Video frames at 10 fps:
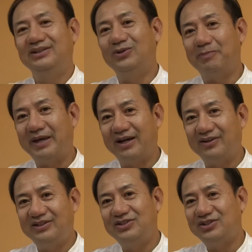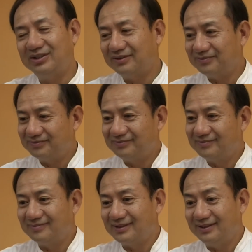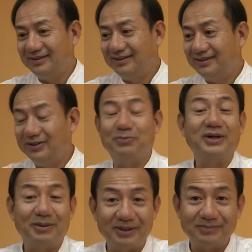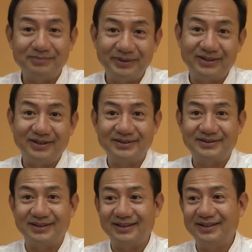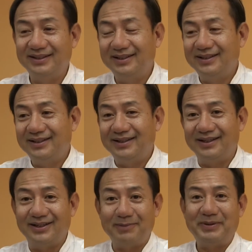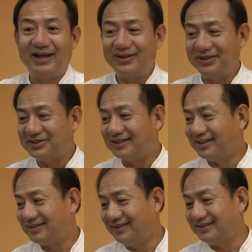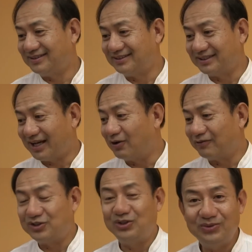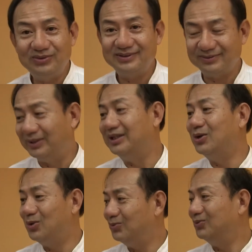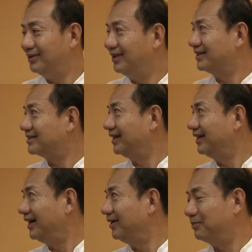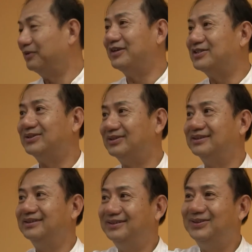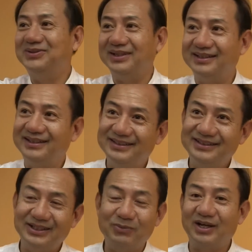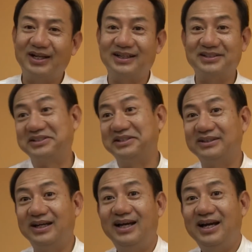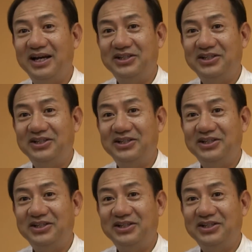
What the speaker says: Your piano teacher, no problem, because the piano is not, it's out of tune. We know there's a professional tuner. They will not ask, "Hey